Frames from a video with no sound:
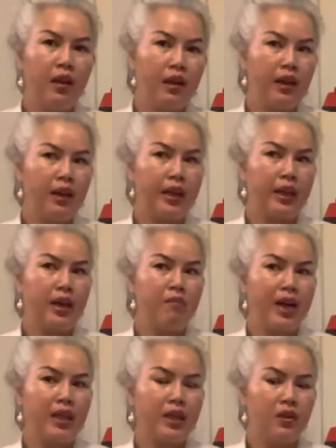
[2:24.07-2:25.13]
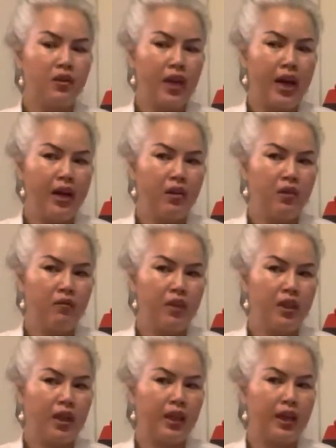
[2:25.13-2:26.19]
Like, I might go down when
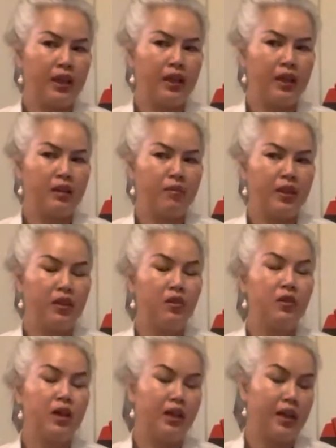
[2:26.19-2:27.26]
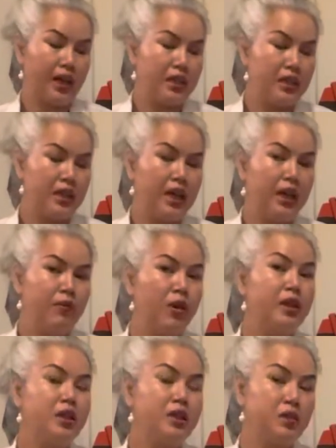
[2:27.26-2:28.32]
I get a little bit older, like I say, 1
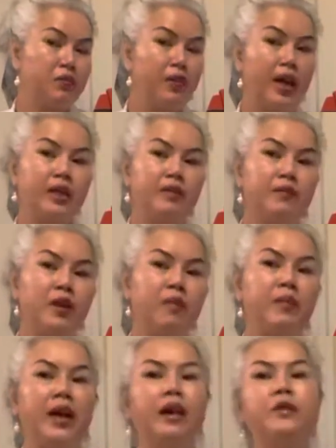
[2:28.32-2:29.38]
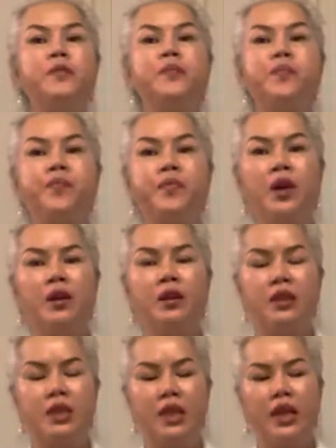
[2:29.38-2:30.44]
year to 5 years from now,
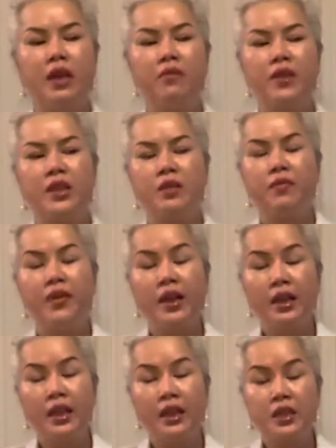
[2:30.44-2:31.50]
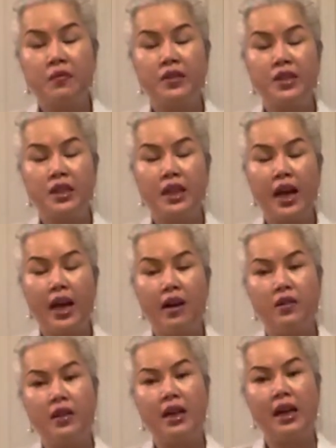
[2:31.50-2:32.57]
see which village, which
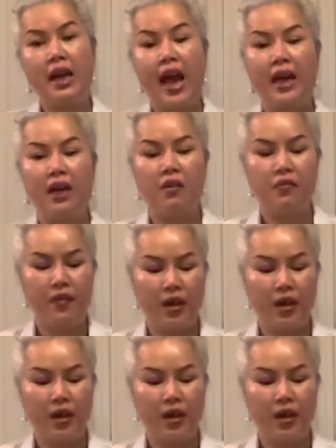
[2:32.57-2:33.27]
town that lack of